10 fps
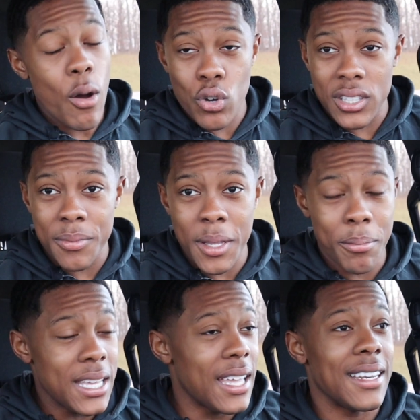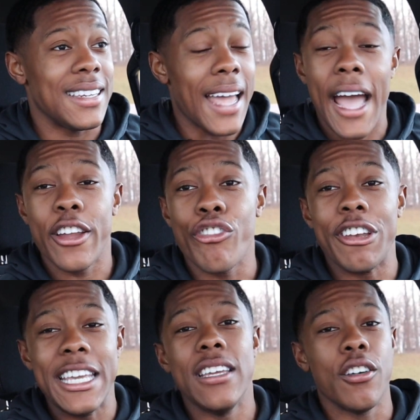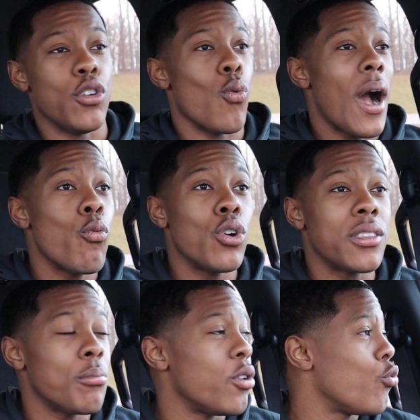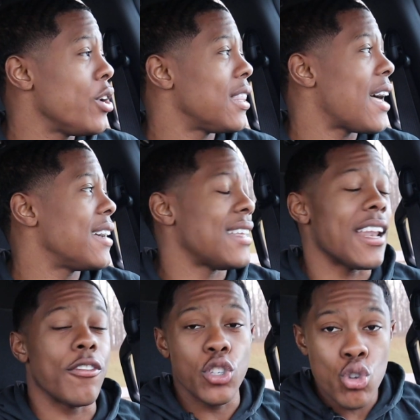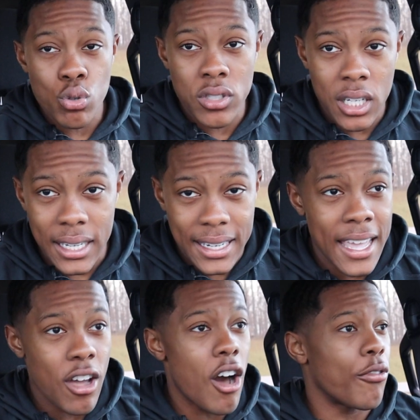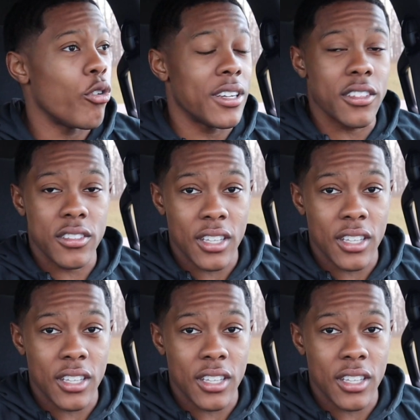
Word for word: I want them to be in dire need of you. I want them to realize that if you took a day off or the